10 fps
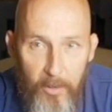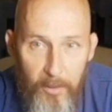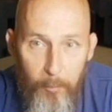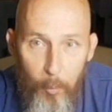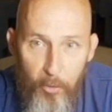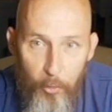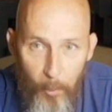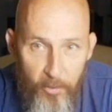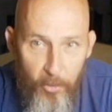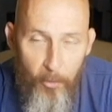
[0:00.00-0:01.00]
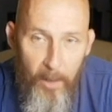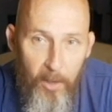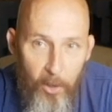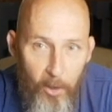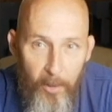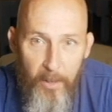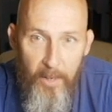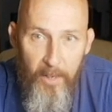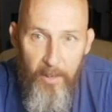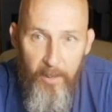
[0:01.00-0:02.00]
once or twice at Dragon Con,
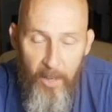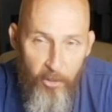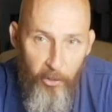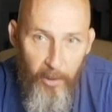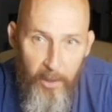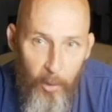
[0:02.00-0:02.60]
and occasionally